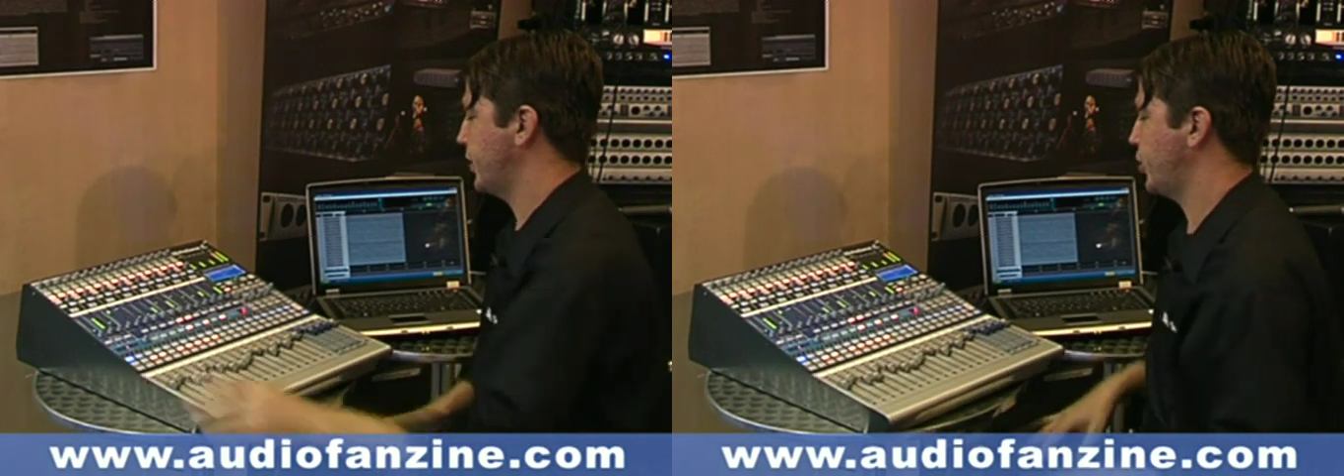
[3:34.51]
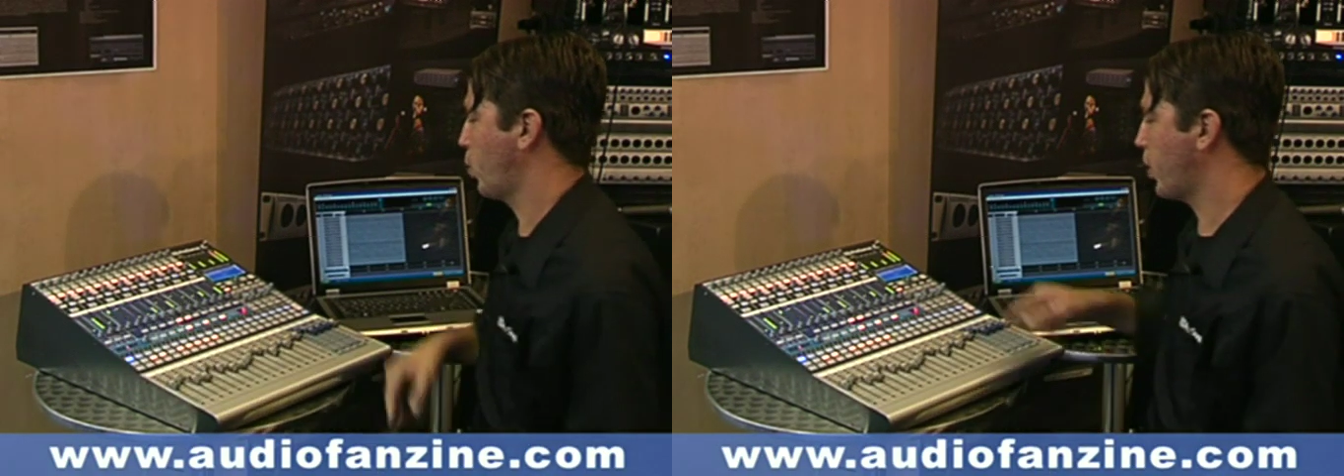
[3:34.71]

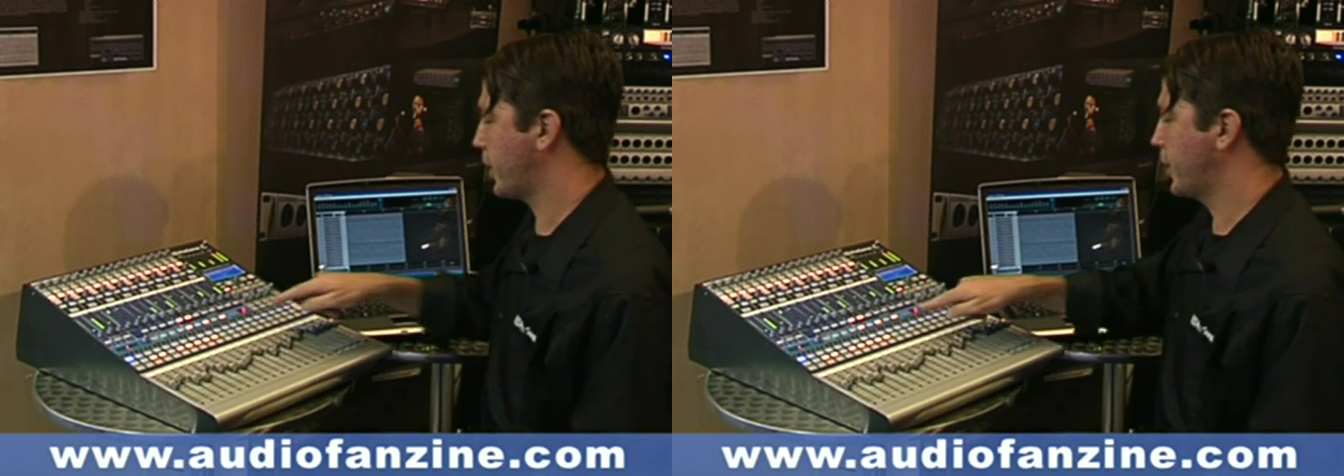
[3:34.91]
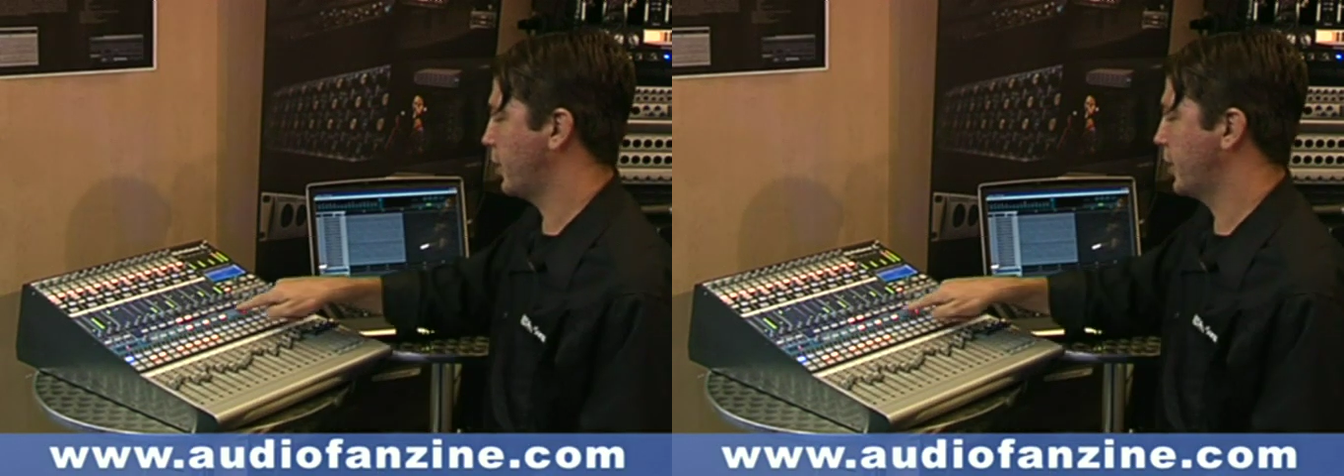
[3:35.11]
that you're
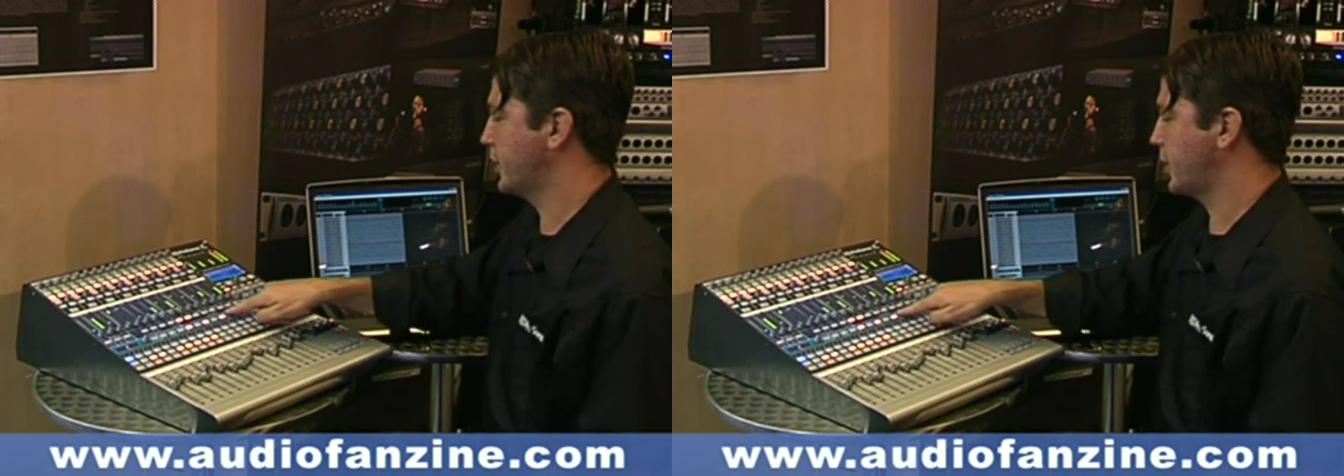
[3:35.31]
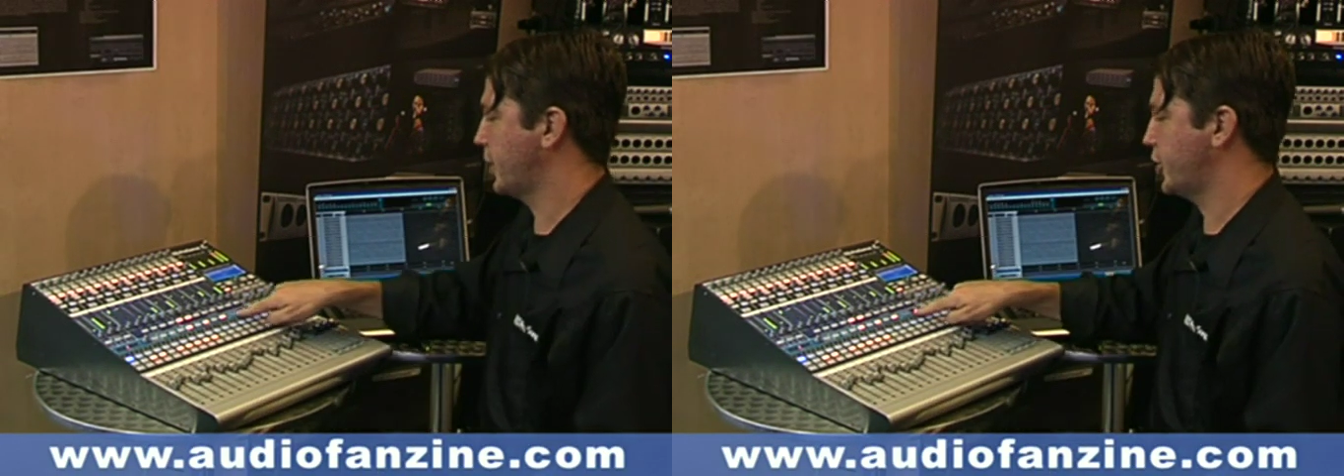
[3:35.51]
working on
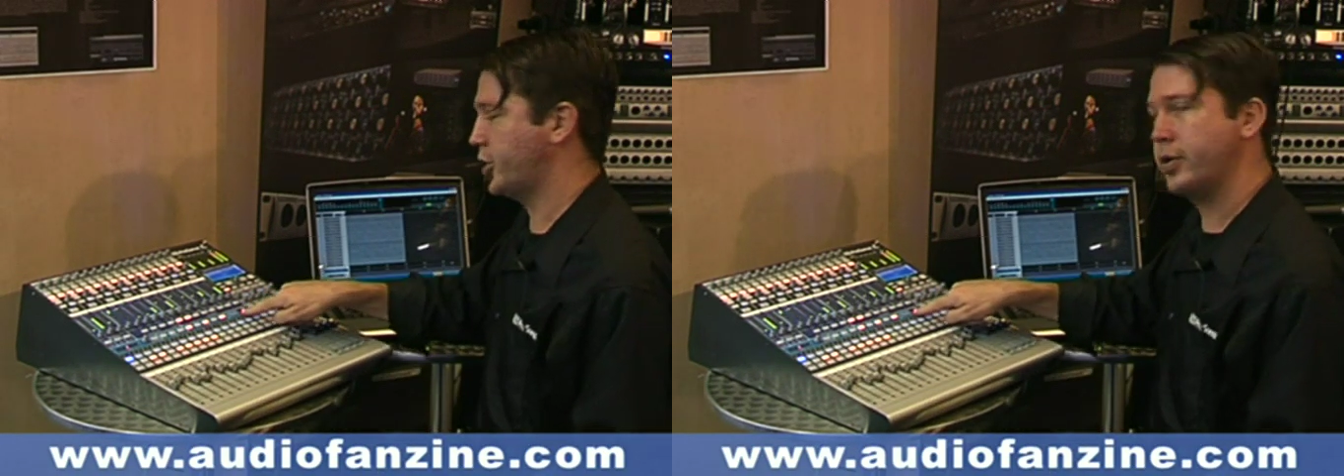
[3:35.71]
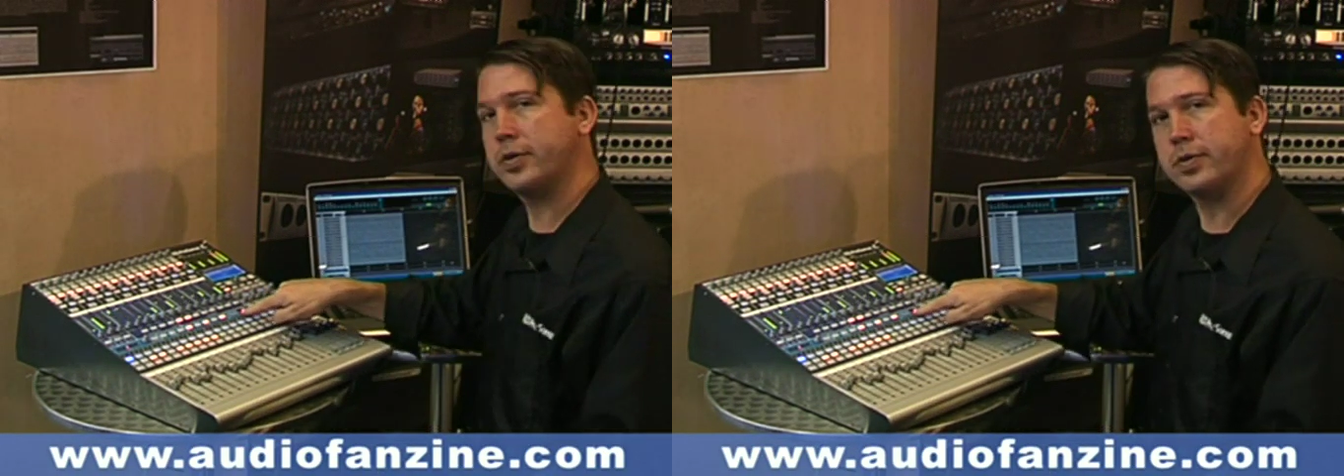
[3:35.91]
is going to
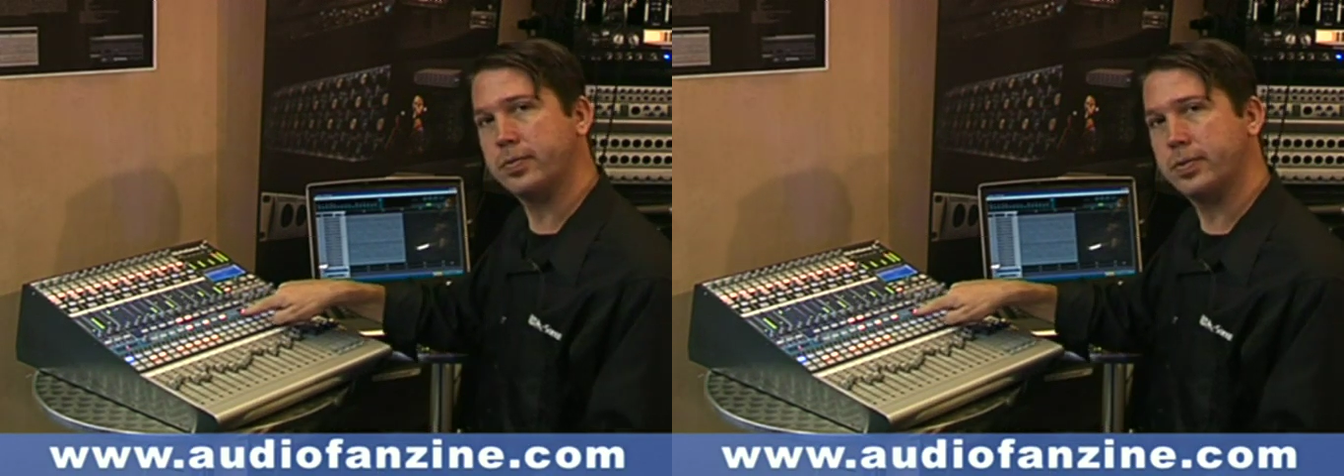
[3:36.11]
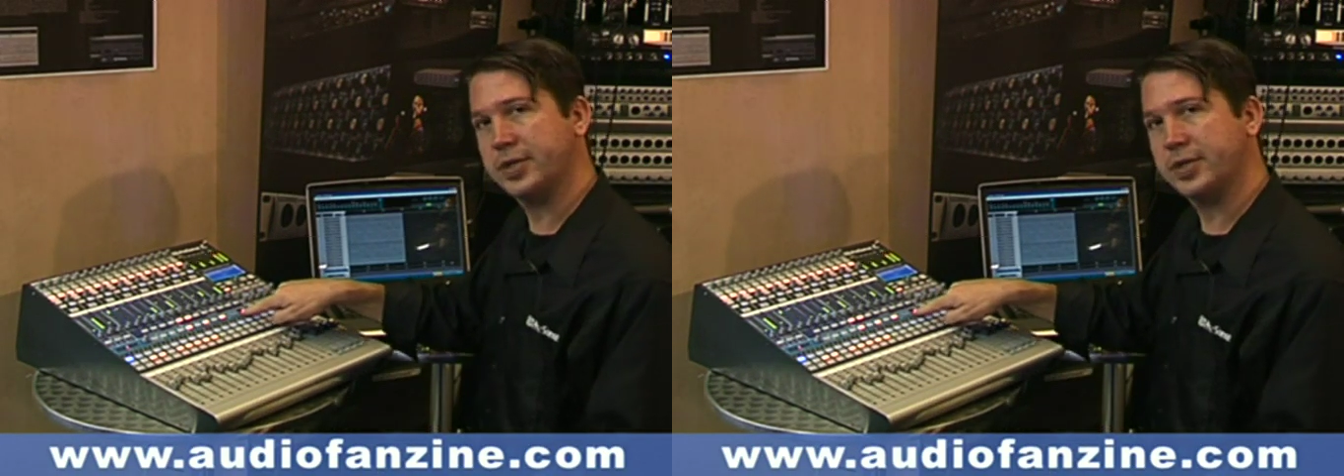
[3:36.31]
show you